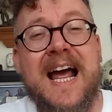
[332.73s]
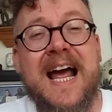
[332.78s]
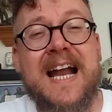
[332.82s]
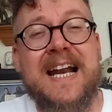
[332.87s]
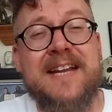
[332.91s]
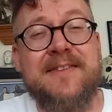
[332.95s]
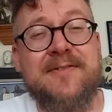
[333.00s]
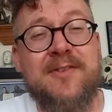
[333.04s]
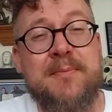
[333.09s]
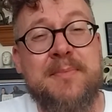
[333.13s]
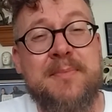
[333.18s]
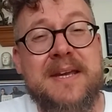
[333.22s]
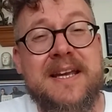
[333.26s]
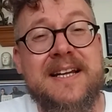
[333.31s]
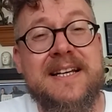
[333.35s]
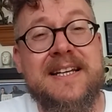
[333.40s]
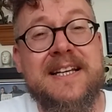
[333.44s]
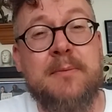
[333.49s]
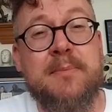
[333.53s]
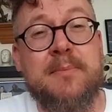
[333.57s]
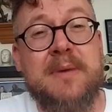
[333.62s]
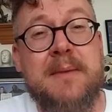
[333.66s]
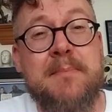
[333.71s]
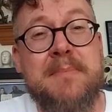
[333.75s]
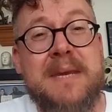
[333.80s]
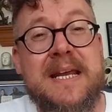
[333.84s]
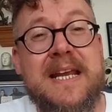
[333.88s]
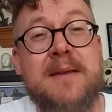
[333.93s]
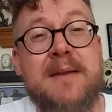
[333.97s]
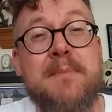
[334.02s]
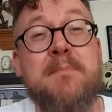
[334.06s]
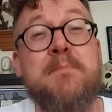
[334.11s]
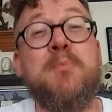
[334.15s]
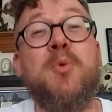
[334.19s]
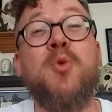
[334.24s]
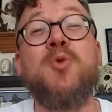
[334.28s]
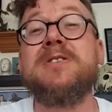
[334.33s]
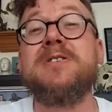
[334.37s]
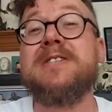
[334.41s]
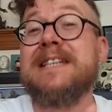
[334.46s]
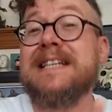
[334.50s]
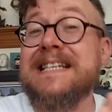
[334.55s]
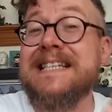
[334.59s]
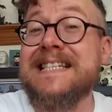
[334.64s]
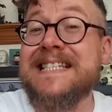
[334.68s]
and if I'm being a little bit mean, more
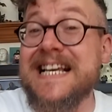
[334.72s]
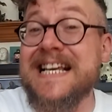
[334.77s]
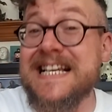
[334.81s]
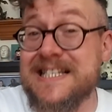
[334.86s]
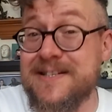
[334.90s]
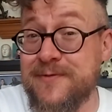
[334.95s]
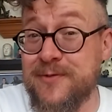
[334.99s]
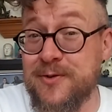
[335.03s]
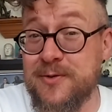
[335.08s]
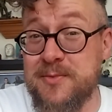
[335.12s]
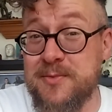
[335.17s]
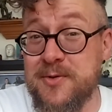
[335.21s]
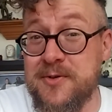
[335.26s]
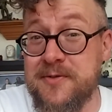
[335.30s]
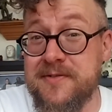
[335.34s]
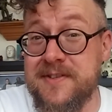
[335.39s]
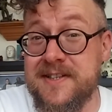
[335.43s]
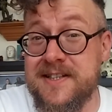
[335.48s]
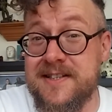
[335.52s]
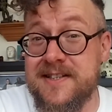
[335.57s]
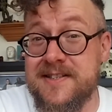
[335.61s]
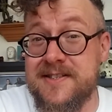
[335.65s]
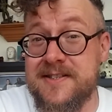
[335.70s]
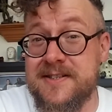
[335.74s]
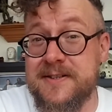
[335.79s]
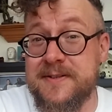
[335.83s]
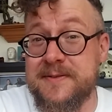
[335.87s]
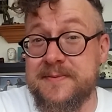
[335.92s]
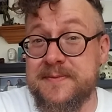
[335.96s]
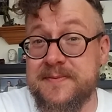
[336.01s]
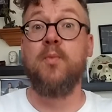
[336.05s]
successful movies.